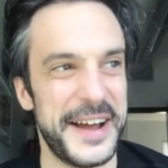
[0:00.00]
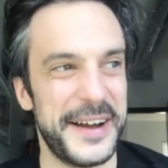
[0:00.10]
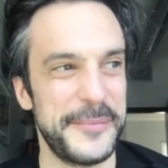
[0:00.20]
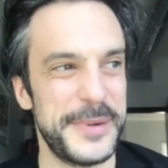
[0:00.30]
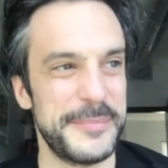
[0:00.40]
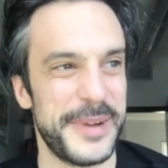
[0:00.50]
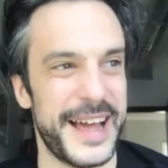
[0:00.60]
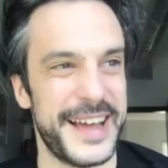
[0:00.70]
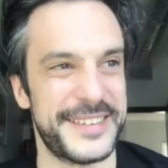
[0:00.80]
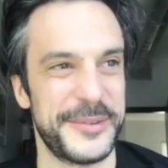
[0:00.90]
I've been
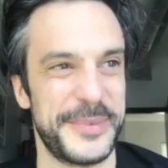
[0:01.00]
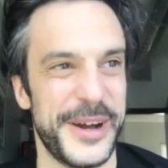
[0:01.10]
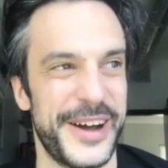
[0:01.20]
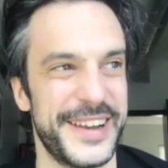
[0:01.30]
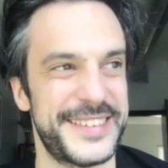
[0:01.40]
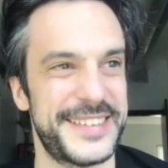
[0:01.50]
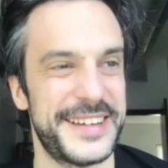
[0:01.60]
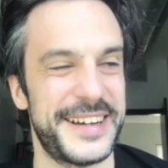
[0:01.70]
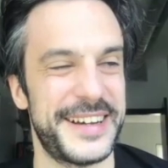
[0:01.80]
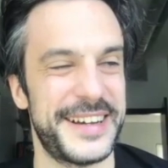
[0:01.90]
blessed to be honest.
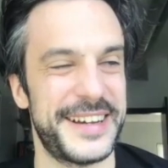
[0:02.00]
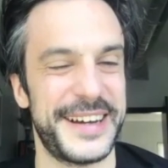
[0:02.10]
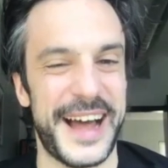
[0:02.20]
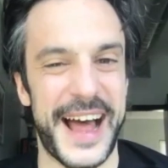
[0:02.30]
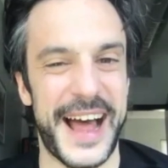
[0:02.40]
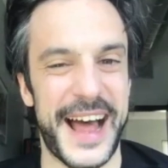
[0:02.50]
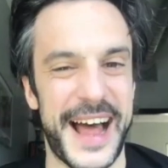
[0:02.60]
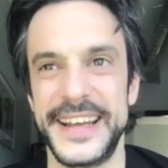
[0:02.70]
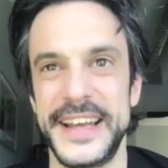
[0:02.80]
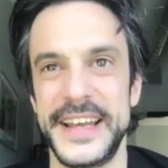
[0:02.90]
Uh,
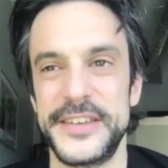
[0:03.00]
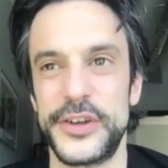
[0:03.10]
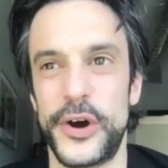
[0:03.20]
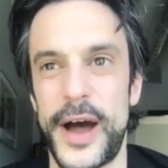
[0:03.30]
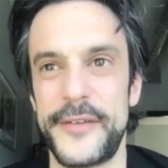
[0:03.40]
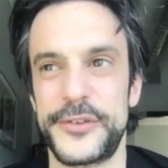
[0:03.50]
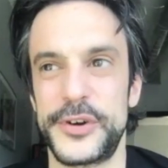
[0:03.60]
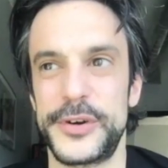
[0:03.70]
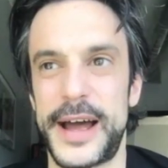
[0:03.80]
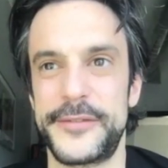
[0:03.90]
I so
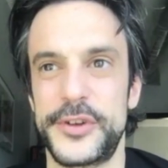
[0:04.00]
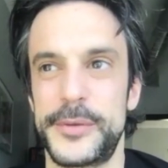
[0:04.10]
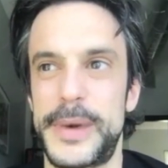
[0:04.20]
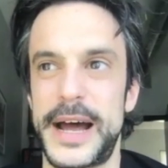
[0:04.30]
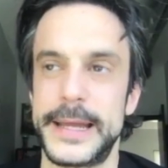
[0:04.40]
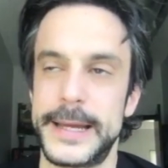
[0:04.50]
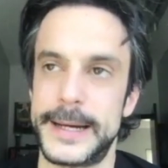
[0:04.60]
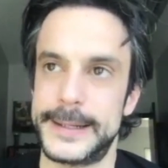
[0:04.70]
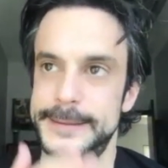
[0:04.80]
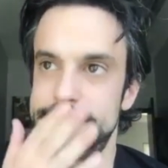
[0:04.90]
after after my
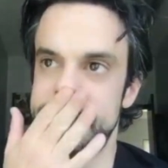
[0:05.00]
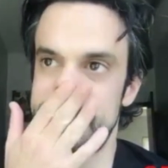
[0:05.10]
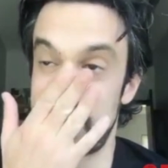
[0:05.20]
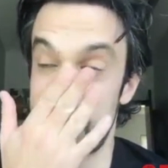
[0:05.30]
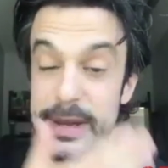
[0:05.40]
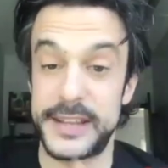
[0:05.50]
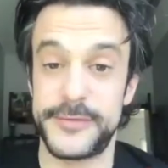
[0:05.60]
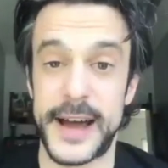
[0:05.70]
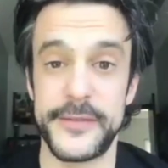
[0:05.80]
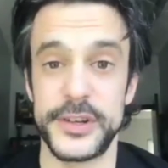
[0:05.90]
uh, I spent
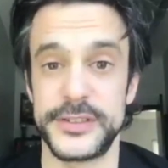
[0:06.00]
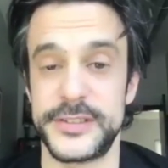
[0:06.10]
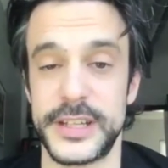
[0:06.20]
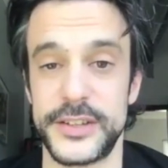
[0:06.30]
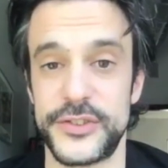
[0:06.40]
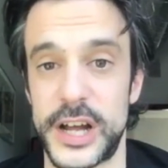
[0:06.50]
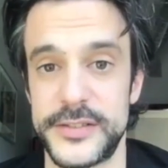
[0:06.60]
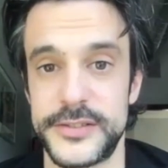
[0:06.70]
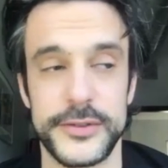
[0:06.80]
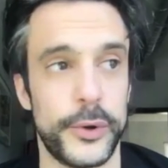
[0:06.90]
five years at St.
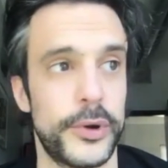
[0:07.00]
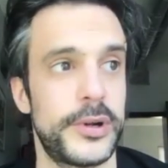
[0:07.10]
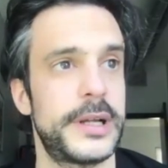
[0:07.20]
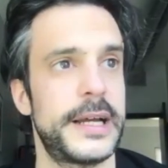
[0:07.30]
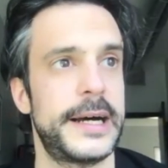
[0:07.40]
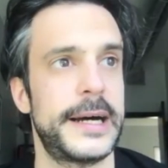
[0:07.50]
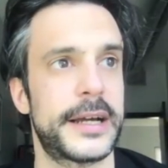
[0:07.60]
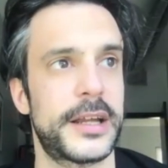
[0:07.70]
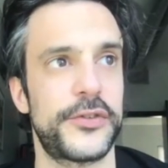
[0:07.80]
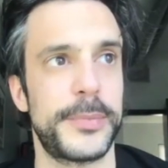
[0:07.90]
John's total. Uh,
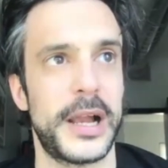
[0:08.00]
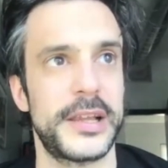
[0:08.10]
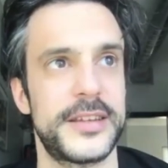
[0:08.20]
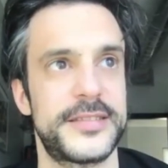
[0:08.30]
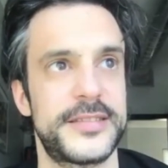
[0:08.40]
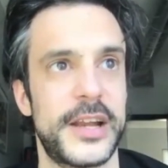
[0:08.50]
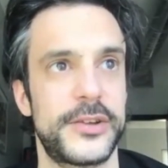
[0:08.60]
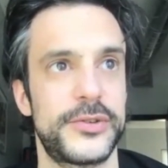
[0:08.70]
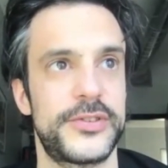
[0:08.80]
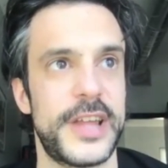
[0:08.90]
Chris Mullin decided
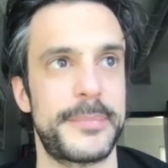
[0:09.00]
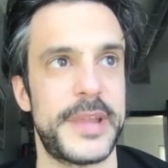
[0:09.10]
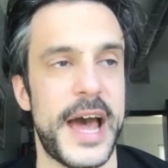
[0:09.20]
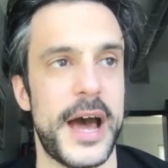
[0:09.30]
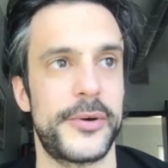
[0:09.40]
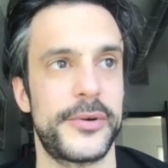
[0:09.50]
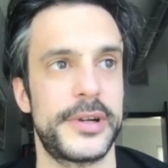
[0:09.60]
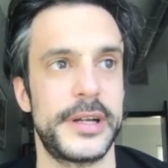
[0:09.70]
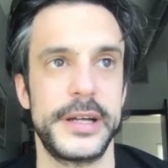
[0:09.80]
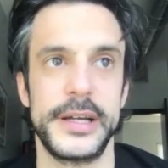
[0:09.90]
to step
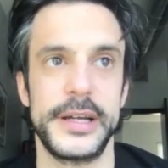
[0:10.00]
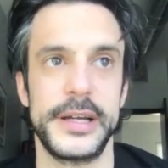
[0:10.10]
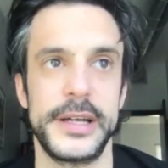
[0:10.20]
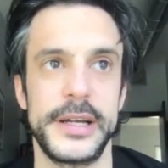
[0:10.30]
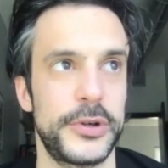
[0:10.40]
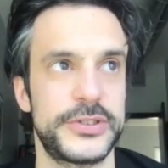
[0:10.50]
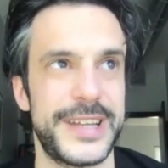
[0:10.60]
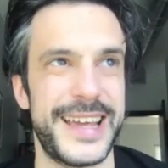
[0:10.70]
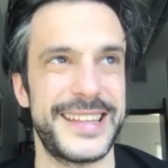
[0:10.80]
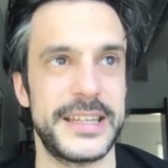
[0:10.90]
down now
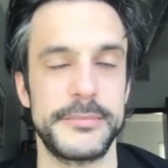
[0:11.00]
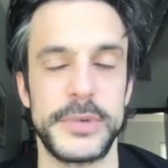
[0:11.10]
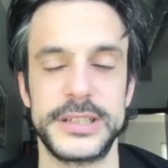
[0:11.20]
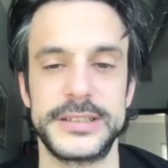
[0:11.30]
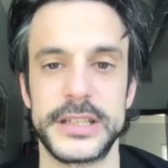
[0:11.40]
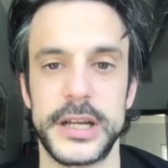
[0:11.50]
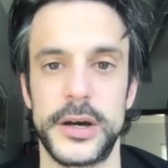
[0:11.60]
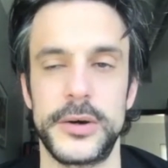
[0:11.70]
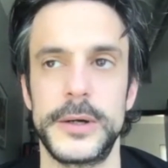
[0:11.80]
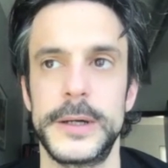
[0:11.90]
almost 18 months
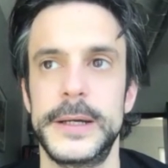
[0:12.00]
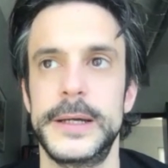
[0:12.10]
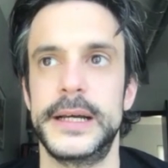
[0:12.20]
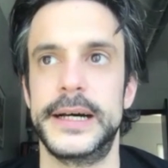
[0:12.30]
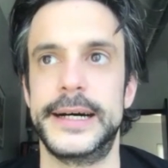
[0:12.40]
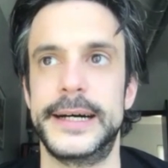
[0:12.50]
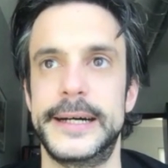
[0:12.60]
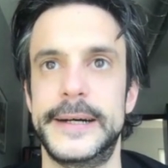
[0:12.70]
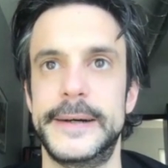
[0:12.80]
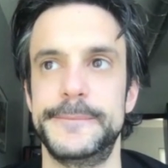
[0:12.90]
ago,
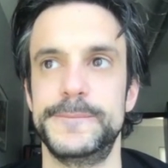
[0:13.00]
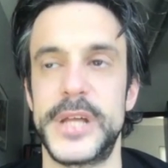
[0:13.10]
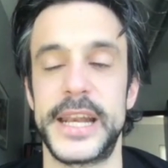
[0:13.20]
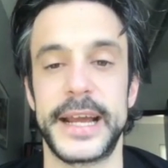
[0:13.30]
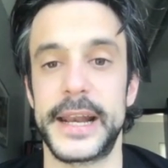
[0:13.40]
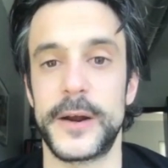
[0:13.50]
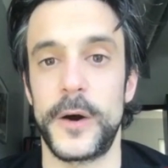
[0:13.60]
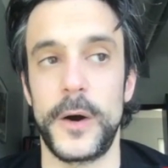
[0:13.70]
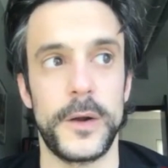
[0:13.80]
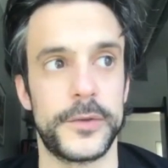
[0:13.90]
um, and I got a
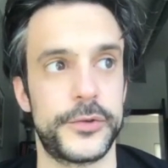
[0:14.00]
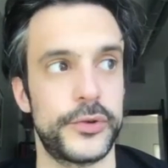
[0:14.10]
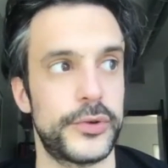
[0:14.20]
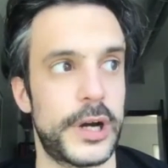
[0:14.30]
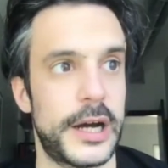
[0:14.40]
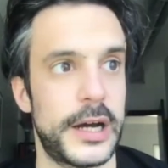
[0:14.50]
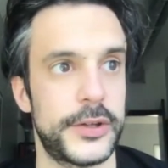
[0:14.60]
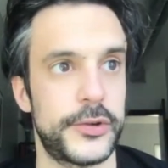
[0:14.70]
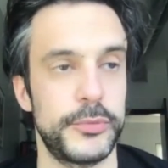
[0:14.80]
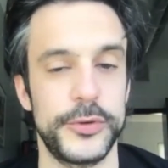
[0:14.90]
call to uh,
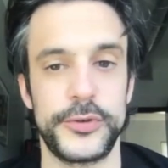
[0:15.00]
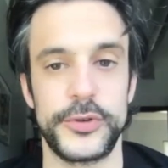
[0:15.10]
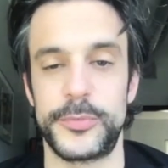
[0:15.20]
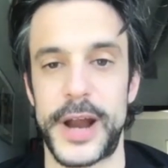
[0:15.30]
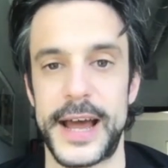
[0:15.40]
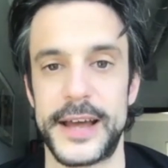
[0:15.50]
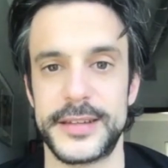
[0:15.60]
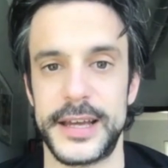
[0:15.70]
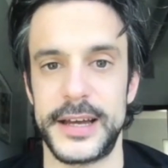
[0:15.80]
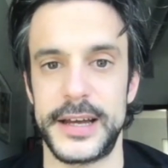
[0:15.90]
to move to
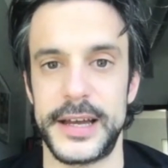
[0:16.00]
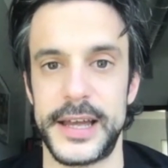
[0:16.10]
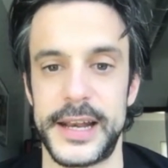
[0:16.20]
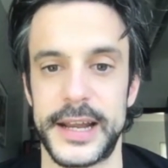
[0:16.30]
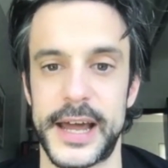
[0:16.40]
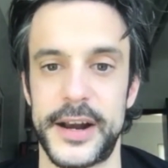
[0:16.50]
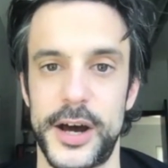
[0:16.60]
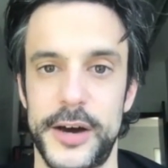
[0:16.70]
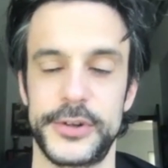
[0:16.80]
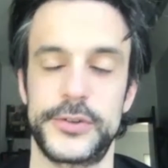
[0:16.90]
Nebraska, and I got an
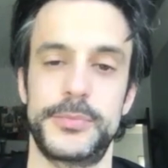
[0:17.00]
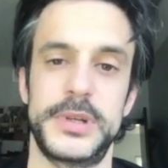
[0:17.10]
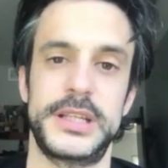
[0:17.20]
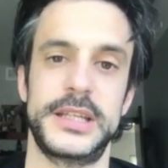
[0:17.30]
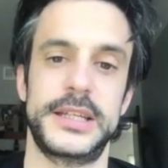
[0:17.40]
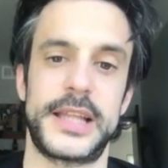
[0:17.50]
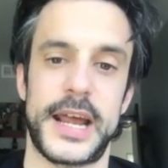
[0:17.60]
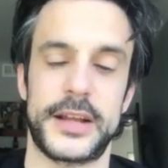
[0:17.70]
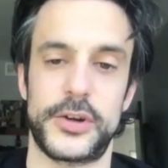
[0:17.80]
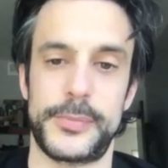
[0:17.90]
offer to be the
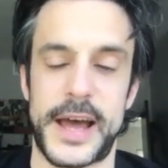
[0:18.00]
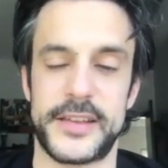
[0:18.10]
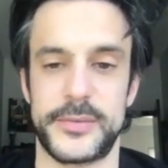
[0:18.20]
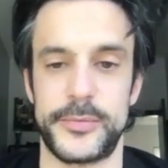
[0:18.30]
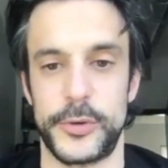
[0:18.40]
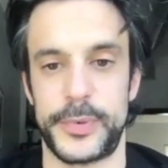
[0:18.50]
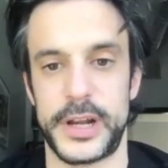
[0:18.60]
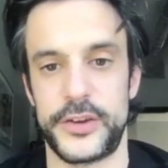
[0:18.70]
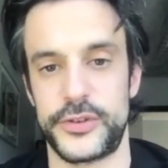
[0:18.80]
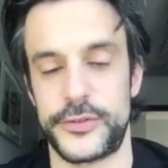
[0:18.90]
director of basketball
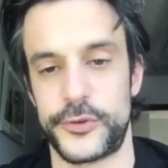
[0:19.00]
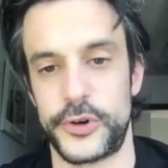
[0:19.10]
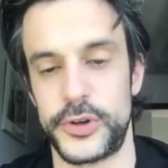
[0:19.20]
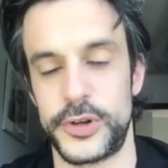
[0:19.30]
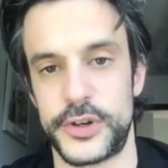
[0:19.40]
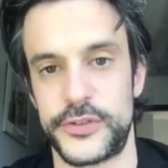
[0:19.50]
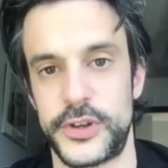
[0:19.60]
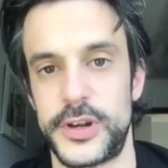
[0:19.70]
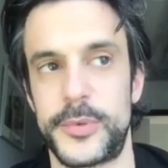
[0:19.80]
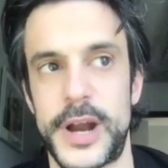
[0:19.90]
operations for
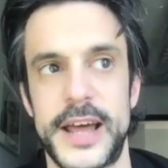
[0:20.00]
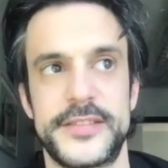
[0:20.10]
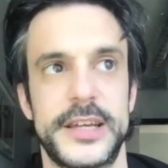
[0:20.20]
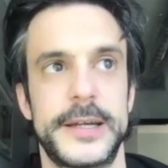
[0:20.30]
University of Nebraska.